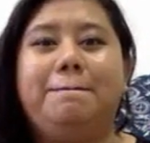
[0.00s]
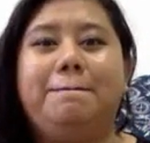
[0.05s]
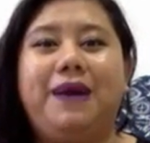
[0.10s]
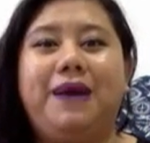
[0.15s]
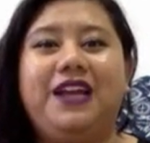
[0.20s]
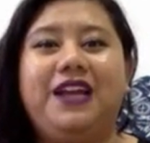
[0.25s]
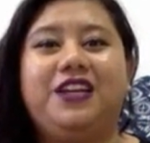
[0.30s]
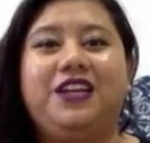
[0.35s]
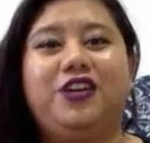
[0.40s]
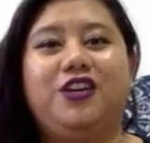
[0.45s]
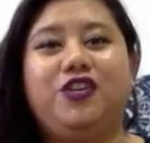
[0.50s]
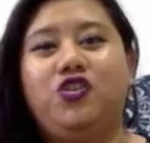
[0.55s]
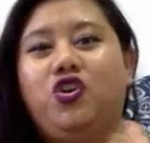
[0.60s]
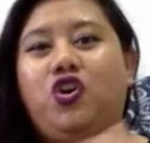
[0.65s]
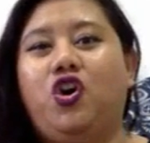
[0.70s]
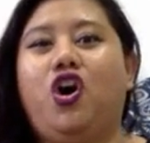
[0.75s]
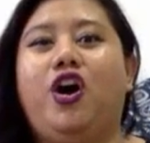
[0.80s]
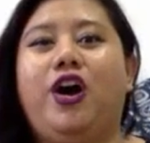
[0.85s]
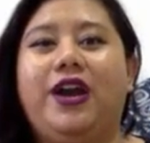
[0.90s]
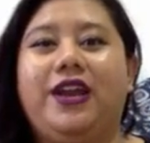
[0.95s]
but the
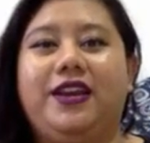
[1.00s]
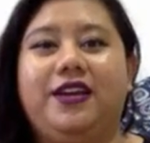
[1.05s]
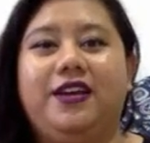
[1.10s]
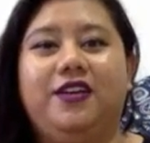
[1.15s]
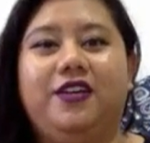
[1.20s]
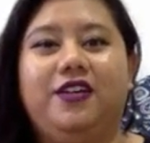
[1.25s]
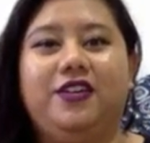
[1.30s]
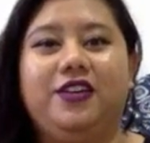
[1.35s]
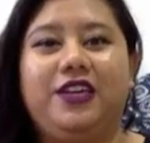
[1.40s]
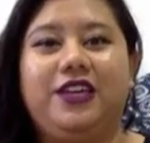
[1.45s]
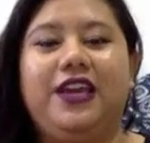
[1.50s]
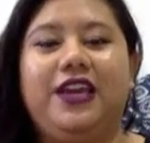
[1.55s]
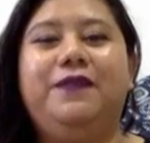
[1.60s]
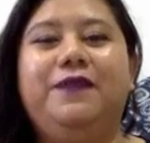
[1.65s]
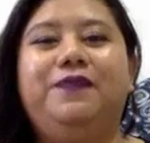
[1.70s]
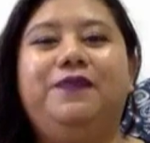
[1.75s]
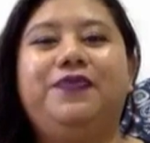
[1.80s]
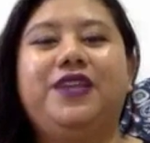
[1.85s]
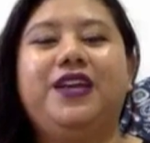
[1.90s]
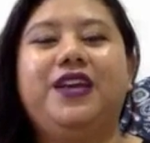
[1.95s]
court,
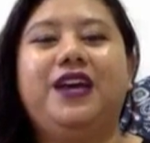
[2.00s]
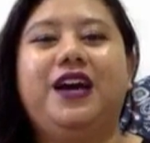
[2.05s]
okay,